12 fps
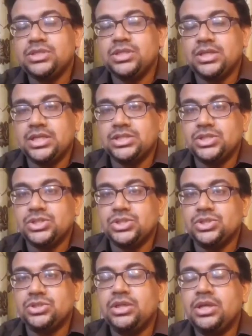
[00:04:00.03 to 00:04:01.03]
the
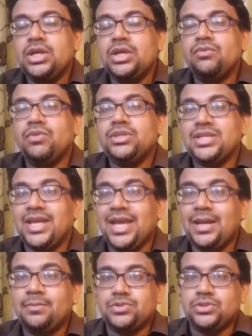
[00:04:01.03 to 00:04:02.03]
sterilization which
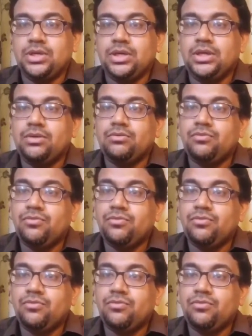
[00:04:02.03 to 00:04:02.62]
helps in